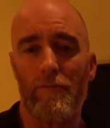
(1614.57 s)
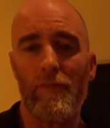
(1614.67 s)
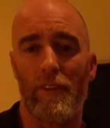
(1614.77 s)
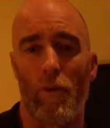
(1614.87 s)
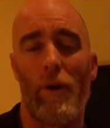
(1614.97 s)

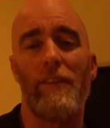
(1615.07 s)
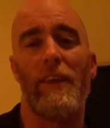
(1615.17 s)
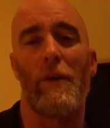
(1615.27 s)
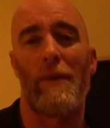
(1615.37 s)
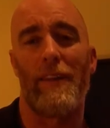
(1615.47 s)
the one
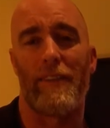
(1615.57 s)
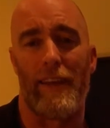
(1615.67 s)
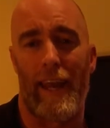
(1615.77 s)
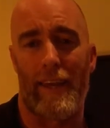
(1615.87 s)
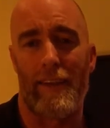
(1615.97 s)
thing about the
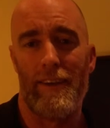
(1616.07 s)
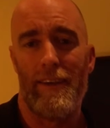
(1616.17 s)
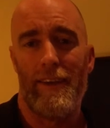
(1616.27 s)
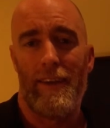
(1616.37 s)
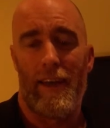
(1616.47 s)
neck
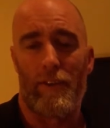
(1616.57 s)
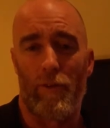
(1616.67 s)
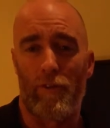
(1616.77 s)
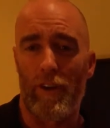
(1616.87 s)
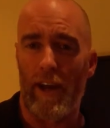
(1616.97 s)
that
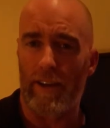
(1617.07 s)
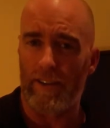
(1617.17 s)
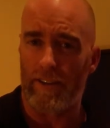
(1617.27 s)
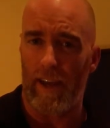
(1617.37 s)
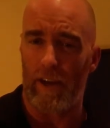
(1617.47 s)
we've got to
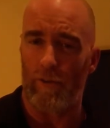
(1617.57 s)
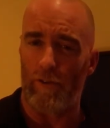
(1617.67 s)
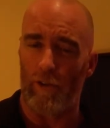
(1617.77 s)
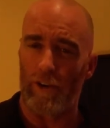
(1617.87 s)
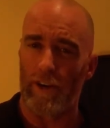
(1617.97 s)
understand, if we
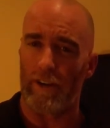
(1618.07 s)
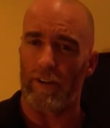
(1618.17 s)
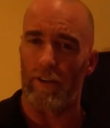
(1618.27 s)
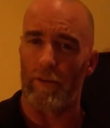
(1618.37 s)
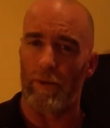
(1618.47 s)
look at it a
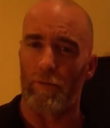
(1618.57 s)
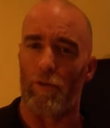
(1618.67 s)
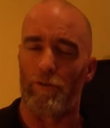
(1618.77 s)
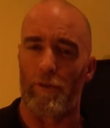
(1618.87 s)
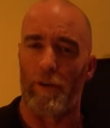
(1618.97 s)
little bit
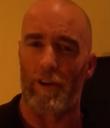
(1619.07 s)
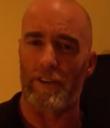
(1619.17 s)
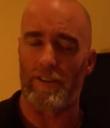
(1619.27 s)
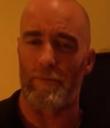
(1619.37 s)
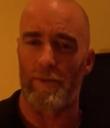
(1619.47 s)
more from a
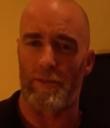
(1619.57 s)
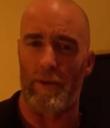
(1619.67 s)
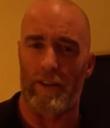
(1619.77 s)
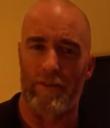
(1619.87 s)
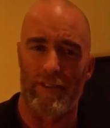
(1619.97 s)
holistic
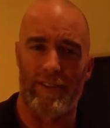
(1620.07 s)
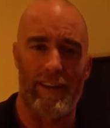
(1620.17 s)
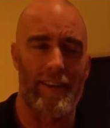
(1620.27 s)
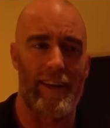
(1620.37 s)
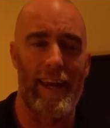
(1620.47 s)
perspective, is
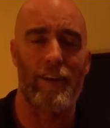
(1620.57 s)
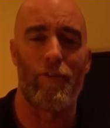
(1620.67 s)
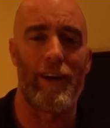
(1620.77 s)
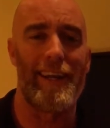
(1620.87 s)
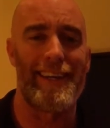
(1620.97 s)
that the neck
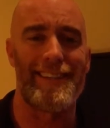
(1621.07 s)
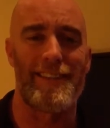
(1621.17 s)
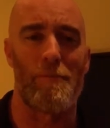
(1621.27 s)
really is the